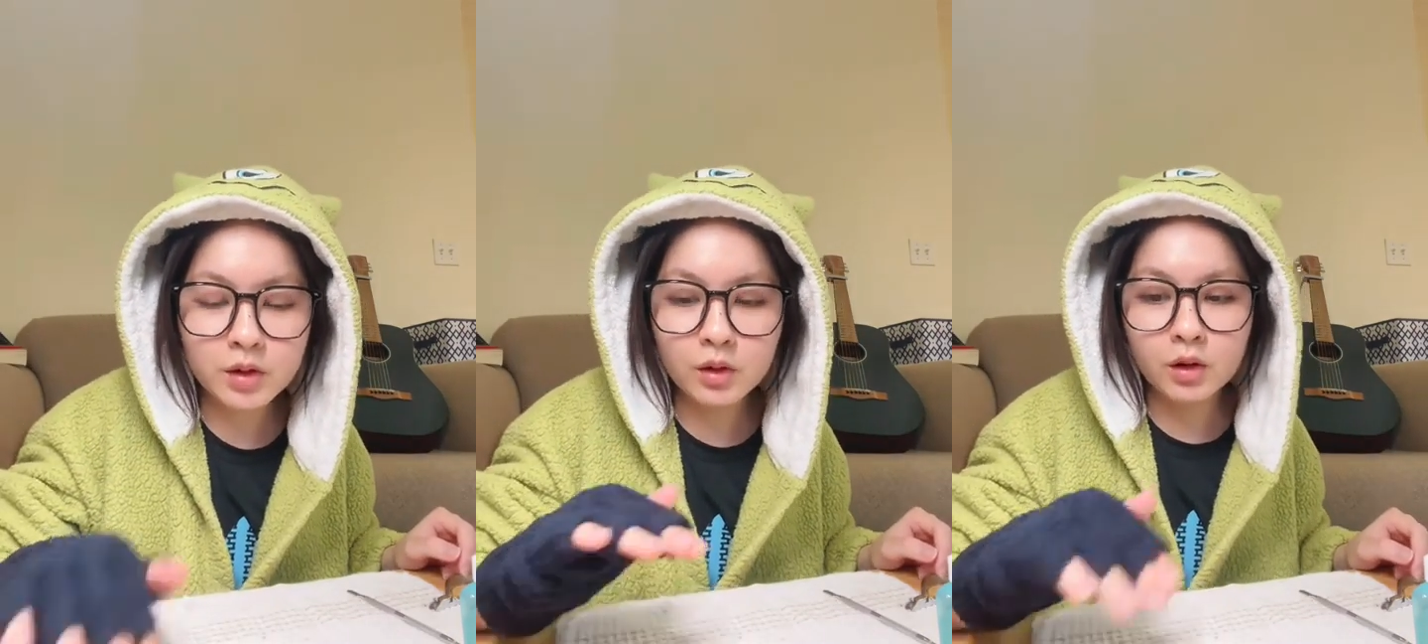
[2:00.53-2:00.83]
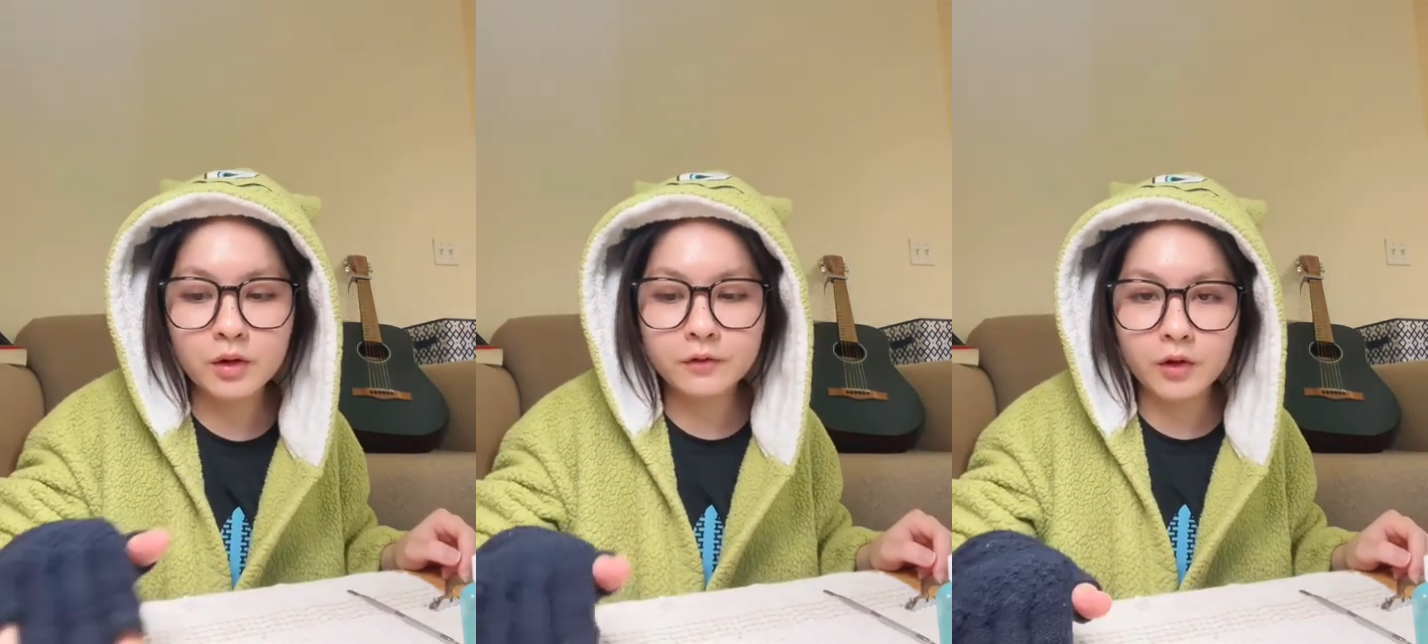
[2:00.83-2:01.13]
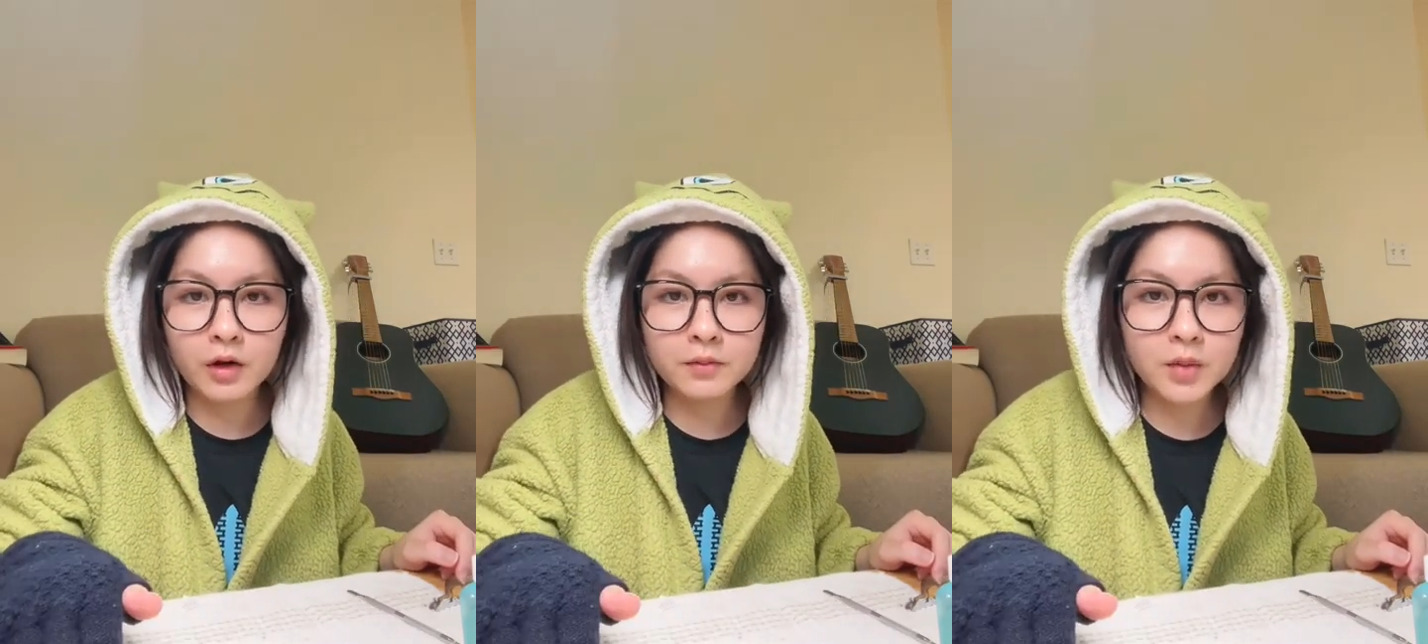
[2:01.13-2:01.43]
they're in
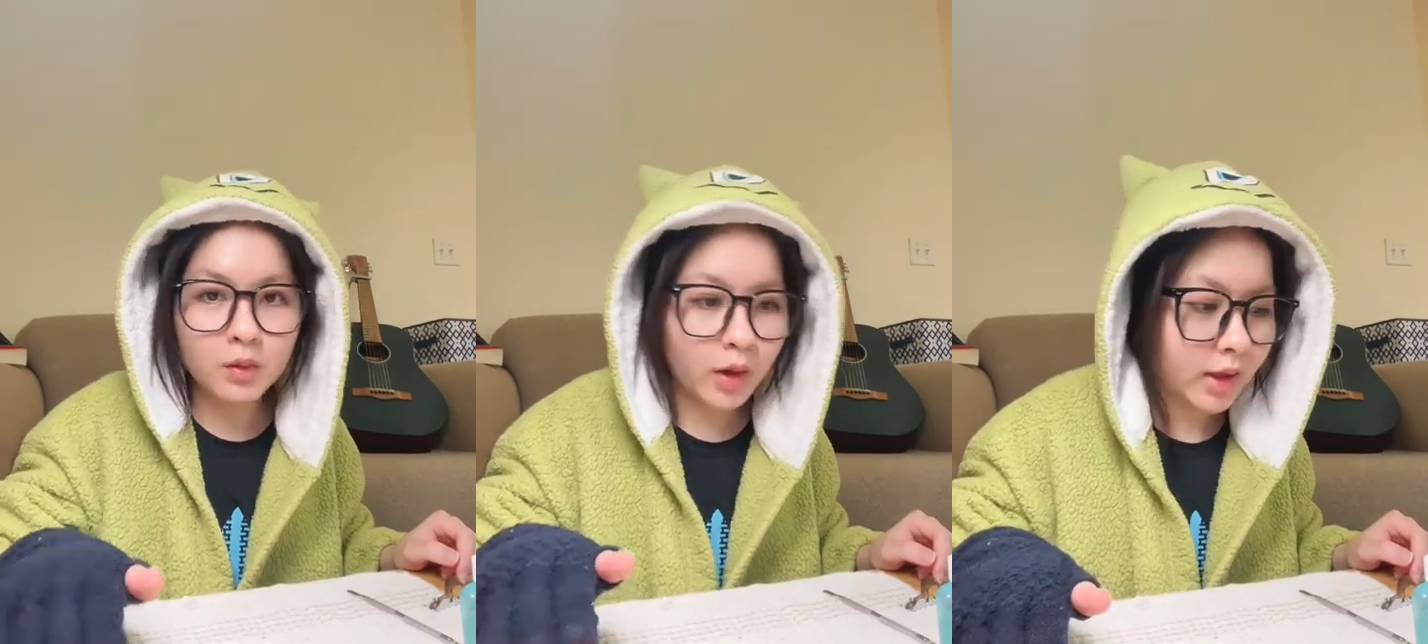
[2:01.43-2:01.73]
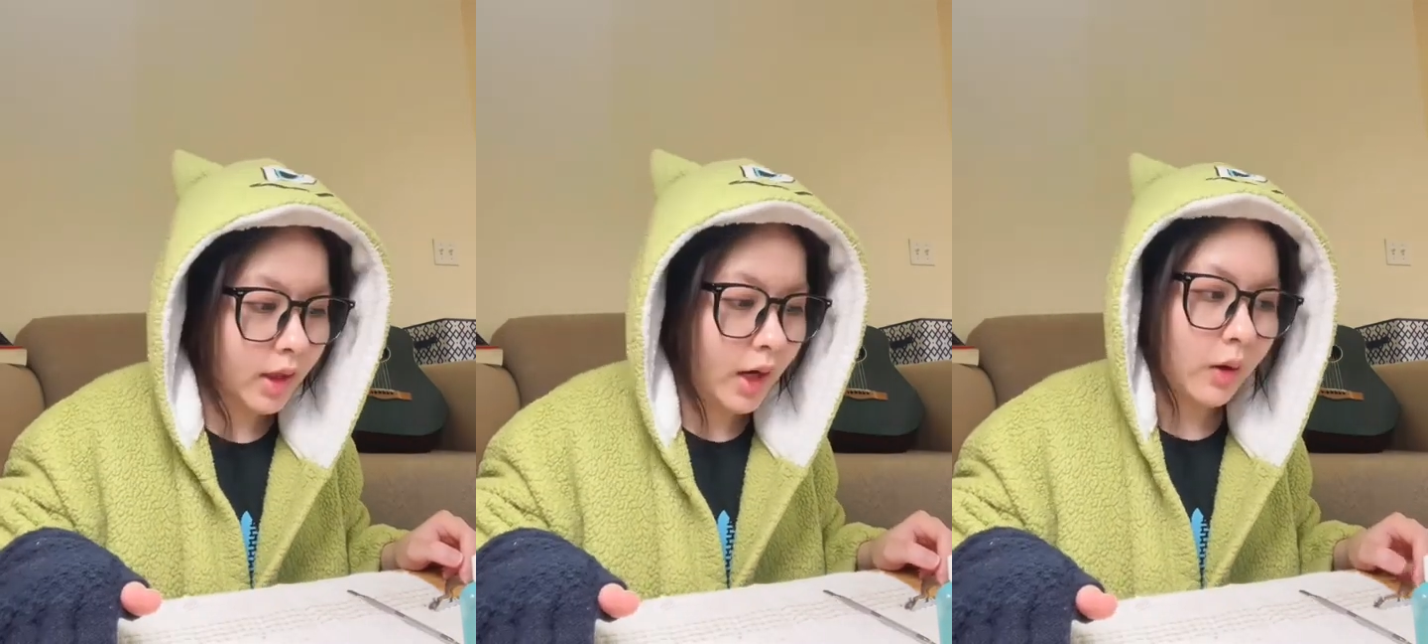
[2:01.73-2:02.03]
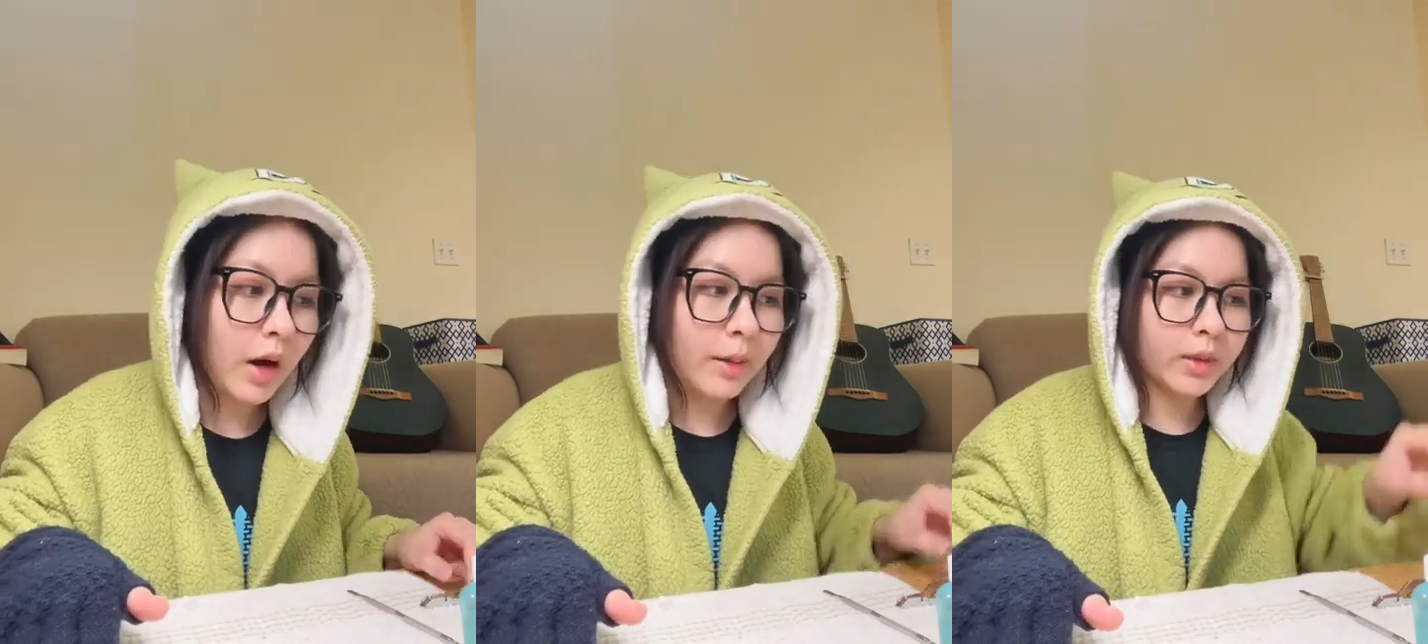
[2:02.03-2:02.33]
front of me right
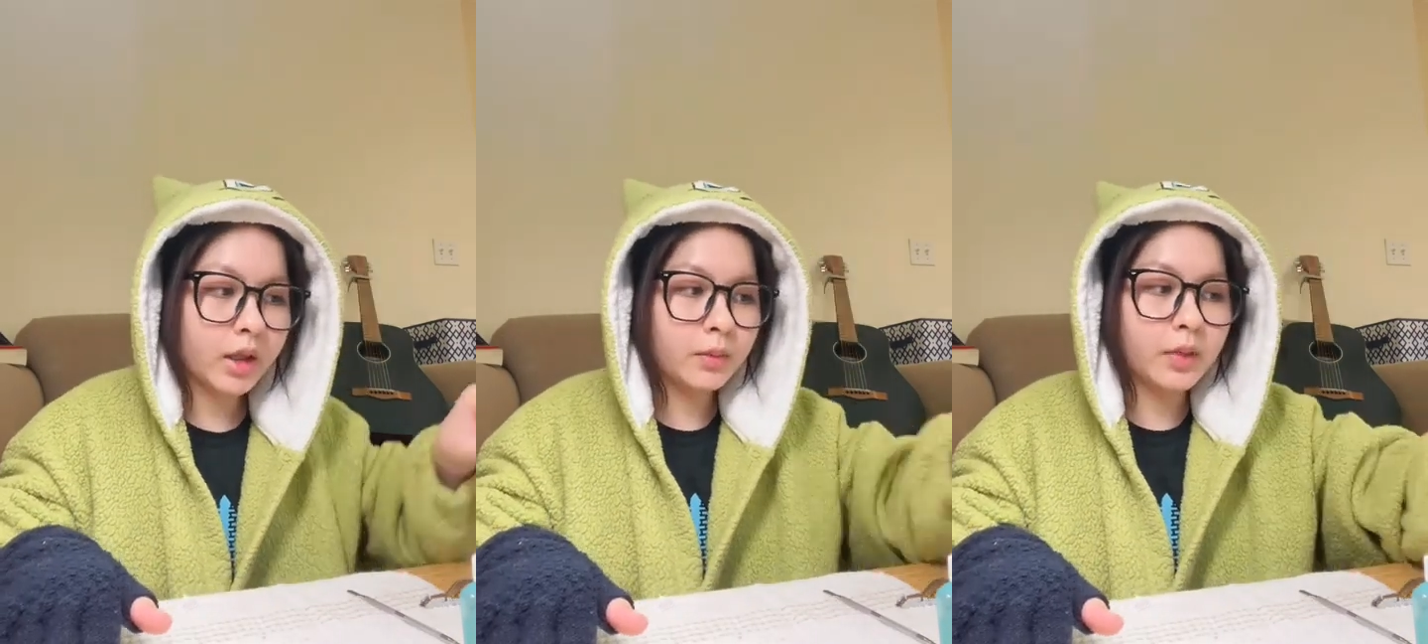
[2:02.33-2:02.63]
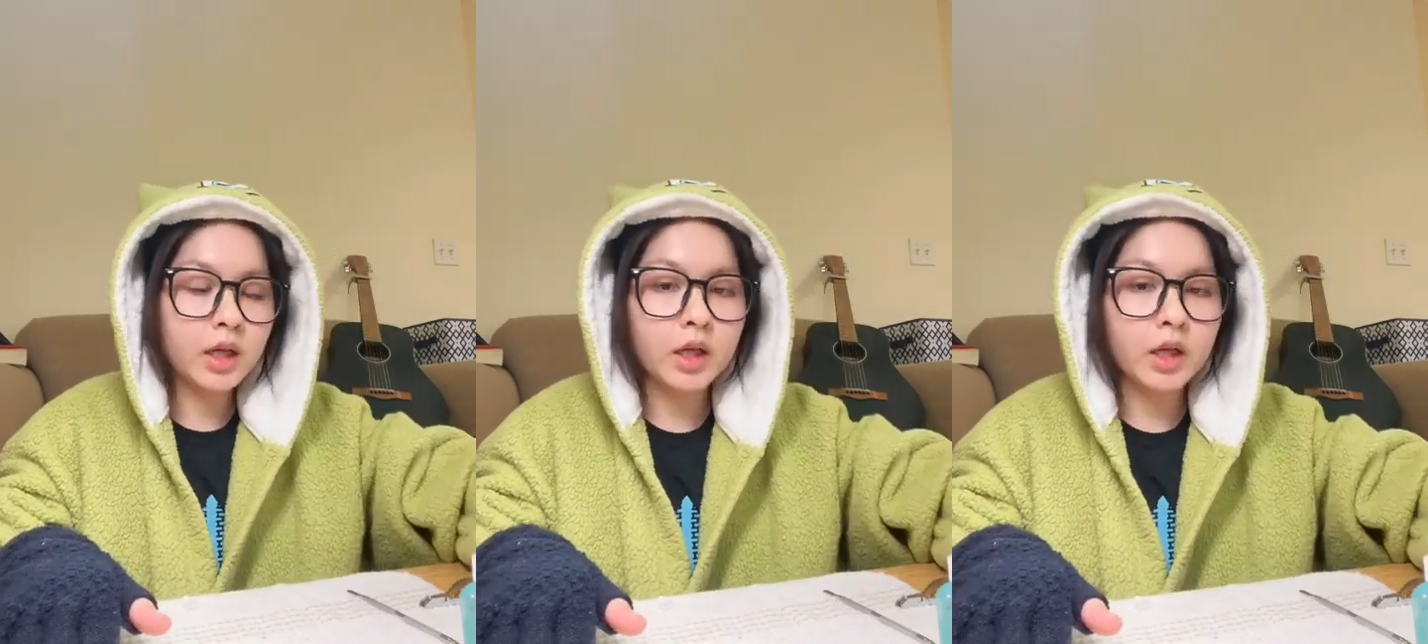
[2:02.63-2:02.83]
now, I'm gonna be